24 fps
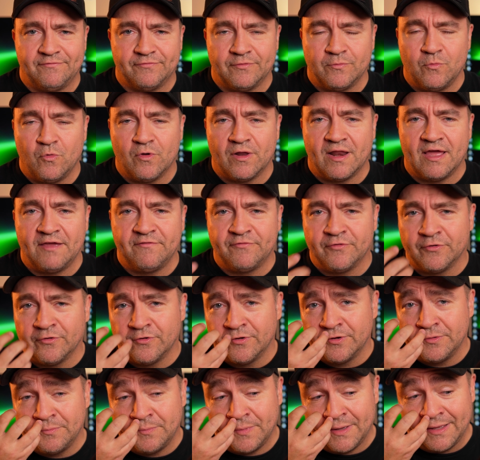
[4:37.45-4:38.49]
from what I've
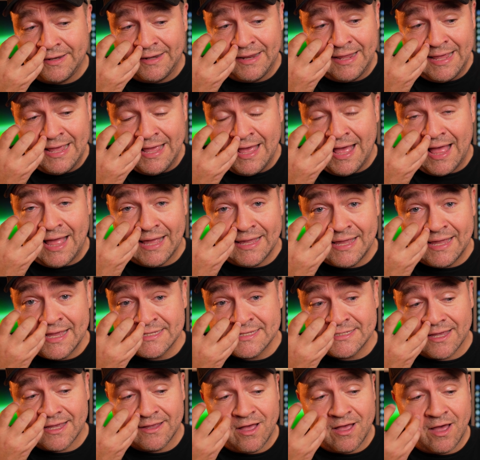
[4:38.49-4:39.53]
heard, but I
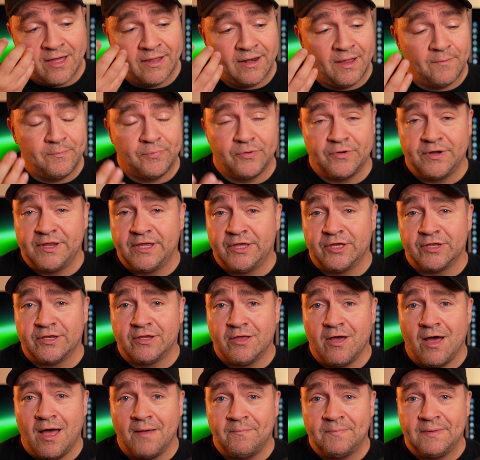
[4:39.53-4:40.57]
guess I got a pretty good
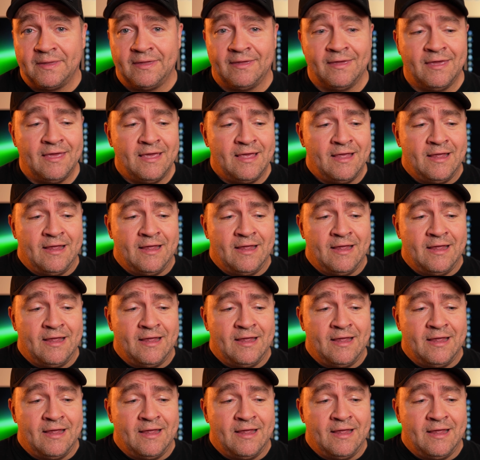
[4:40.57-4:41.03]
copy.